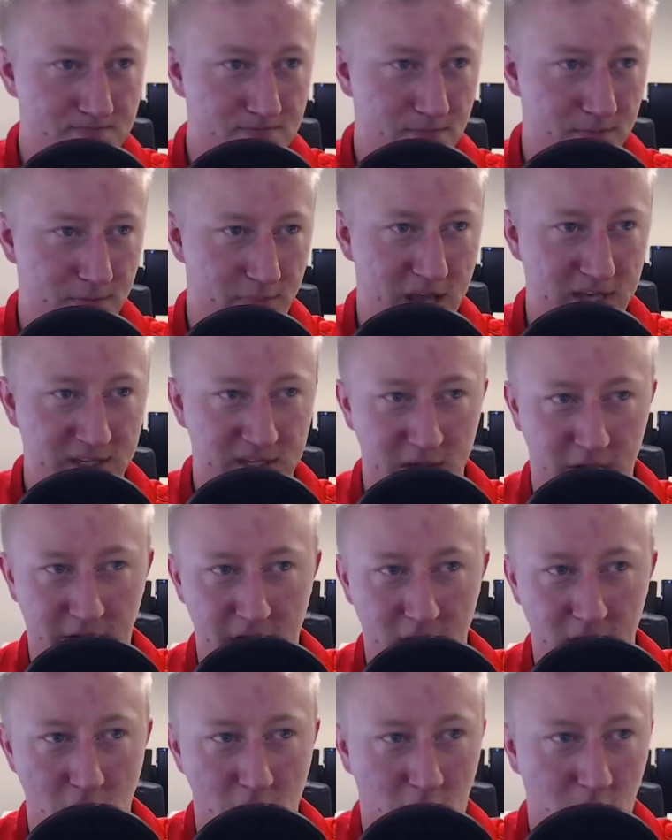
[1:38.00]
Basically,
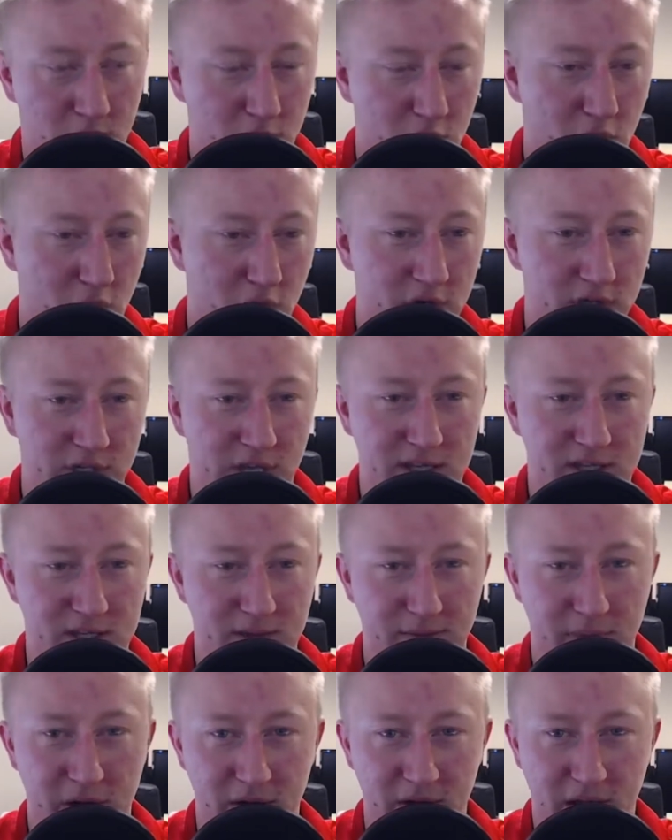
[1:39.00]
local brewers get some
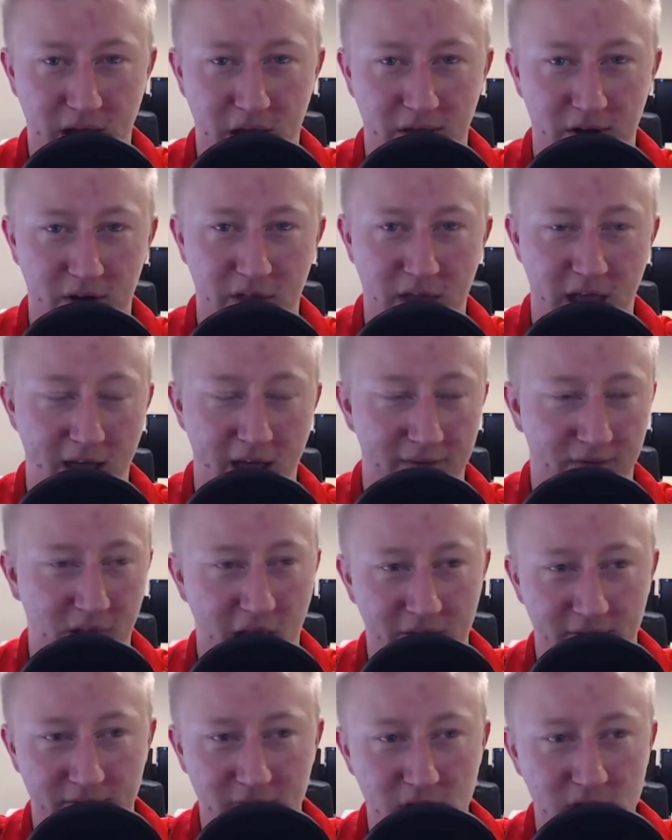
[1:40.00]
beer together. They have
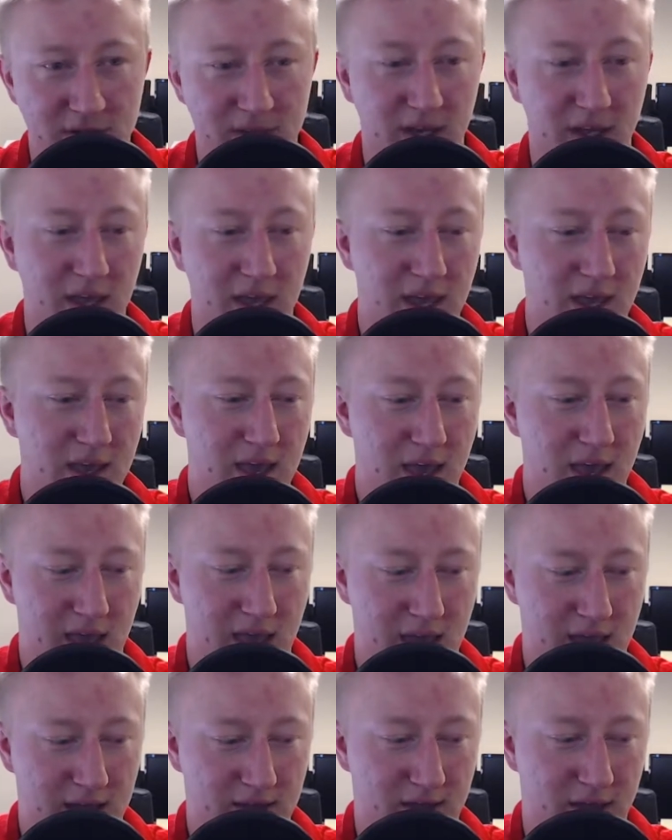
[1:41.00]
live music,
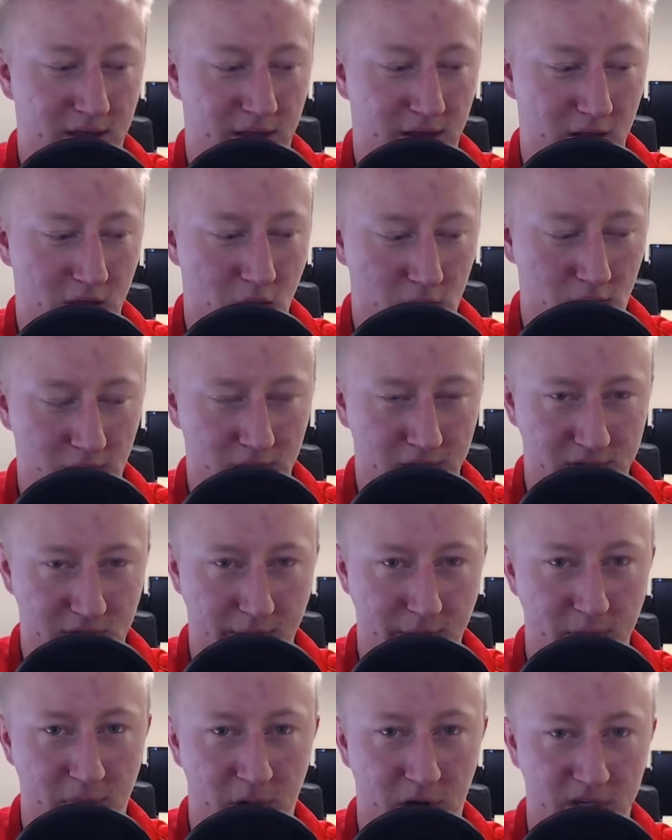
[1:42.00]
and the locals come
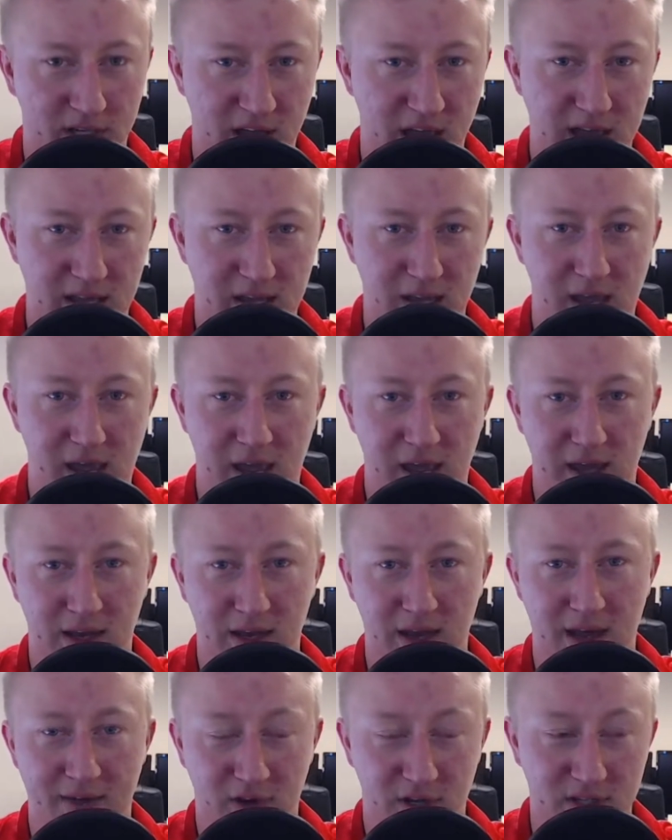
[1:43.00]
and partake and
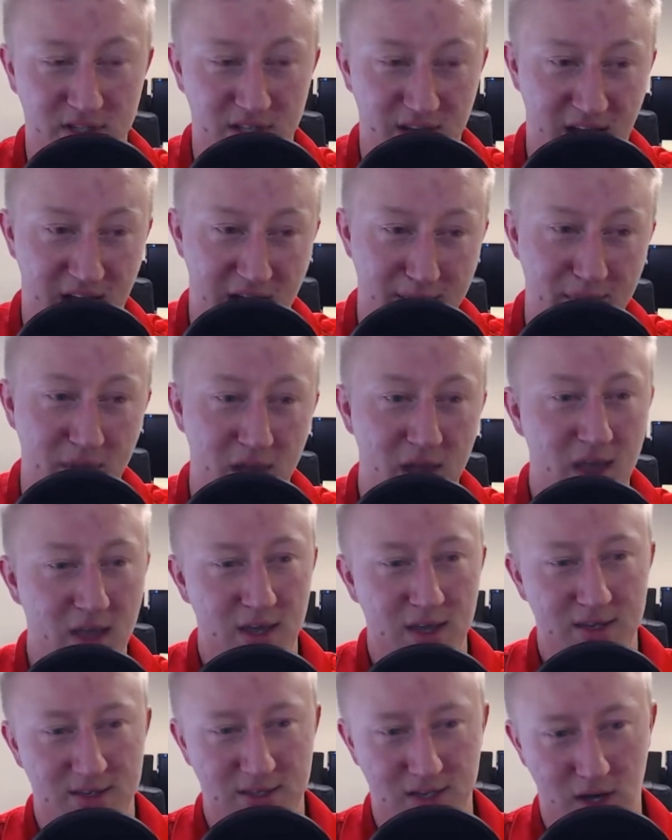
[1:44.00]
have a good time.
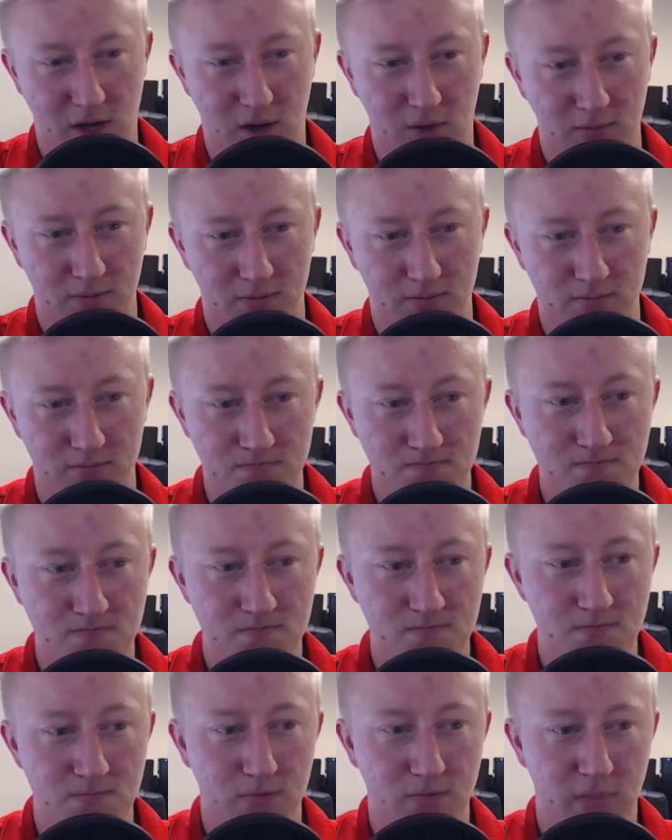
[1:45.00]
So
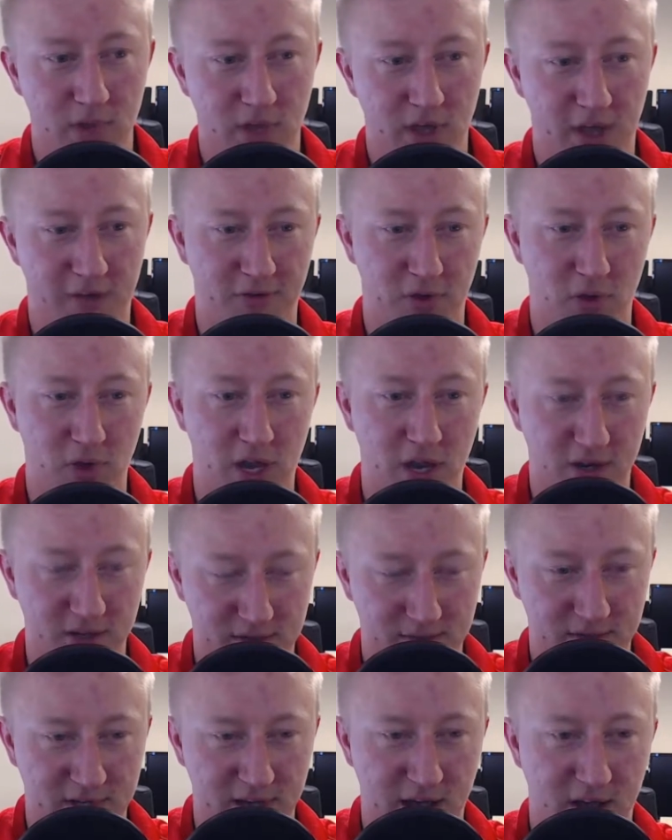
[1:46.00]
if you hear
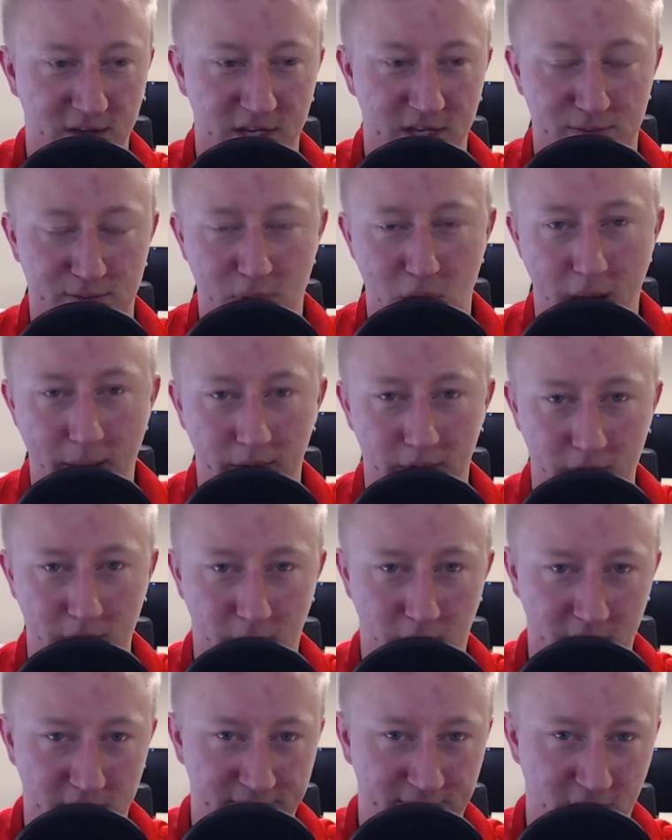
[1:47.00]
some sounds, that's probably
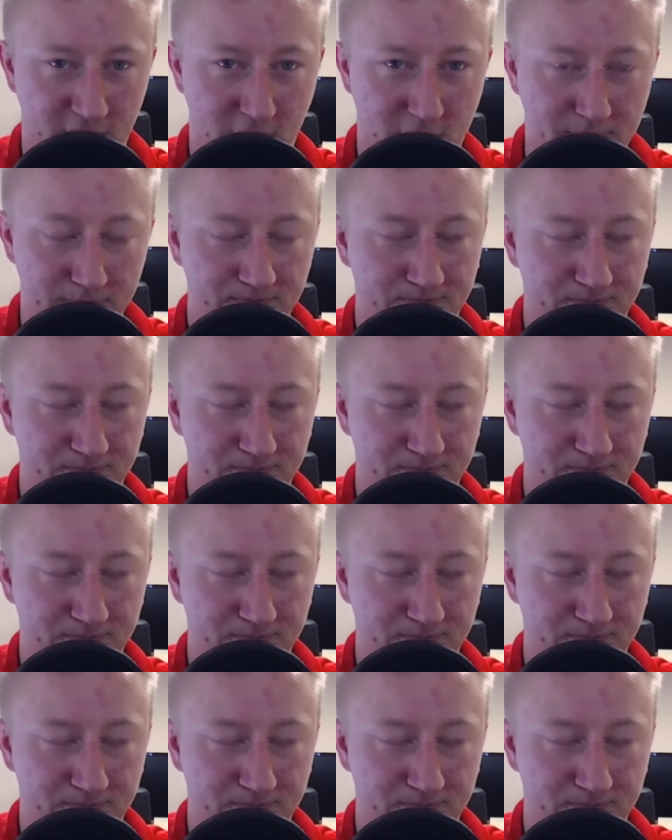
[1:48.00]
what it's from.